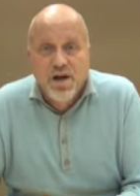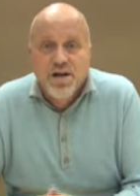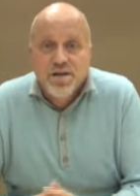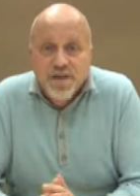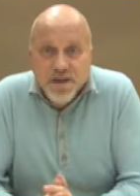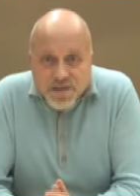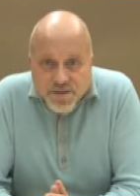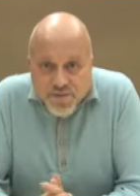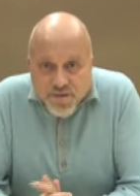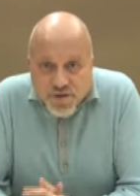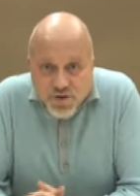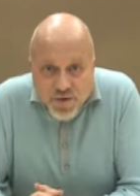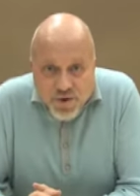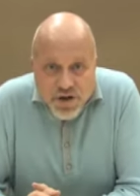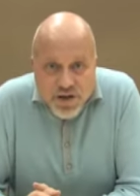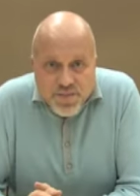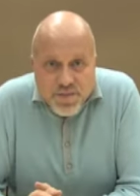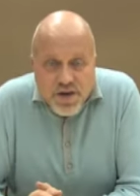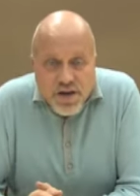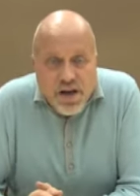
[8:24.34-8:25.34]
Thanks for
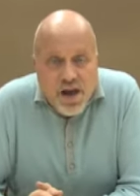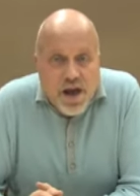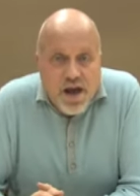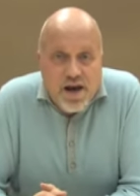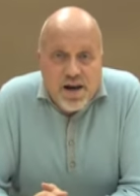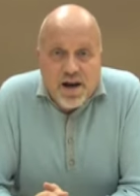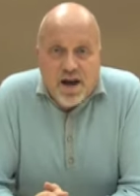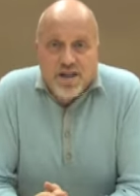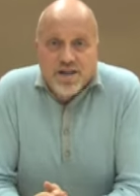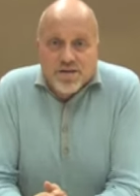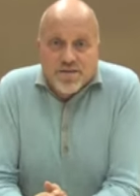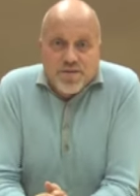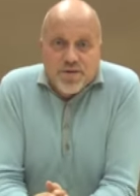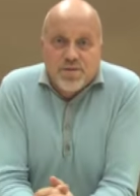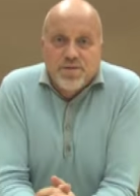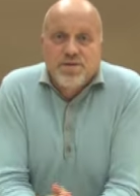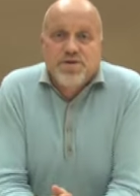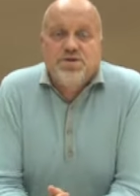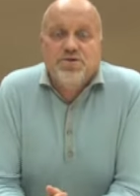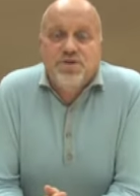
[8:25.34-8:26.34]
joining me, and I look
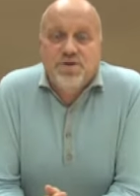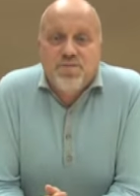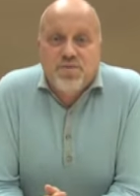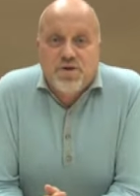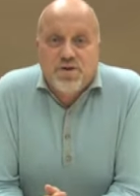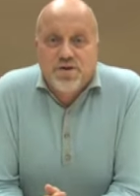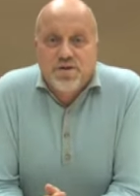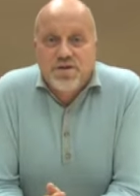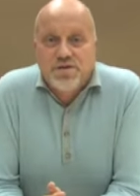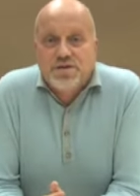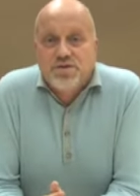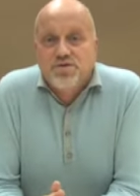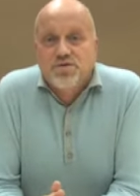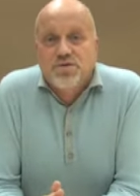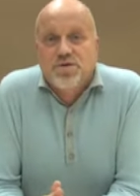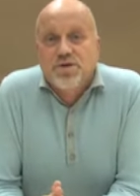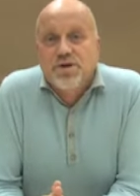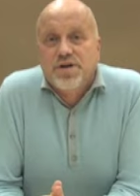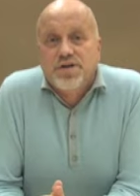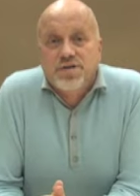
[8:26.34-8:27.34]
forward to doing more of these
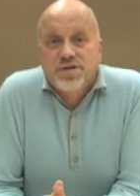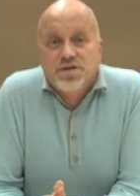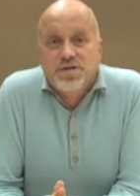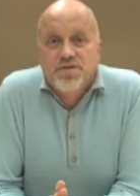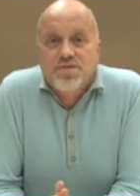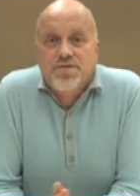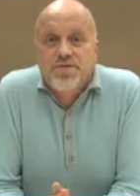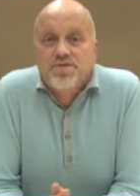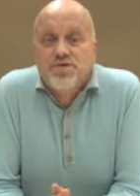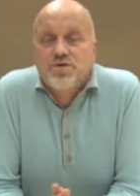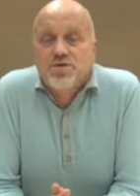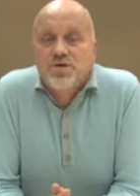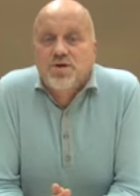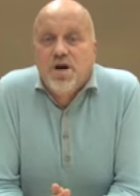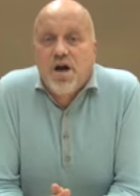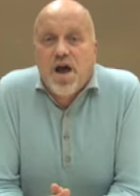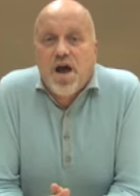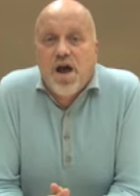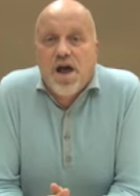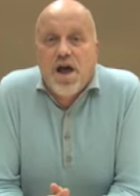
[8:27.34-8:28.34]
tutorials in the
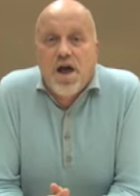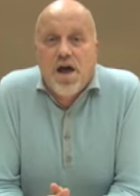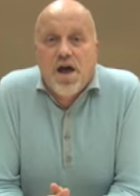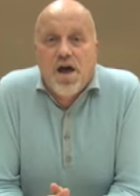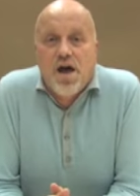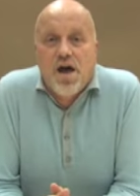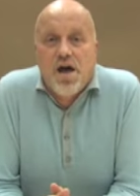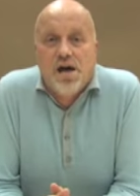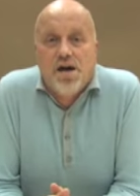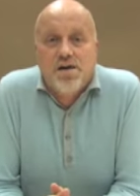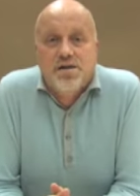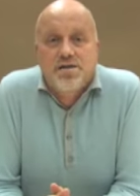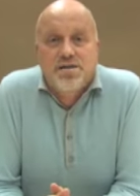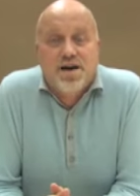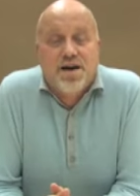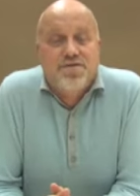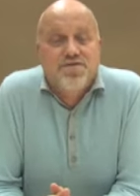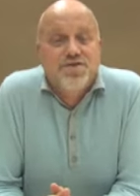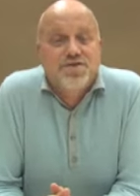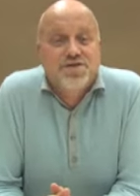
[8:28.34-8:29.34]
future, and
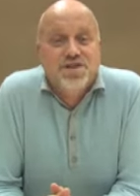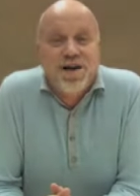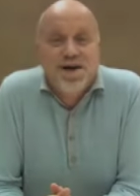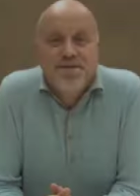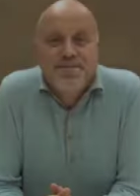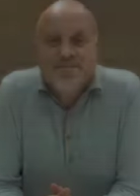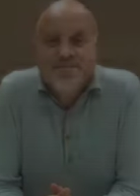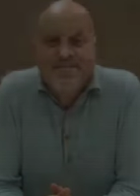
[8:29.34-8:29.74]
have a good day.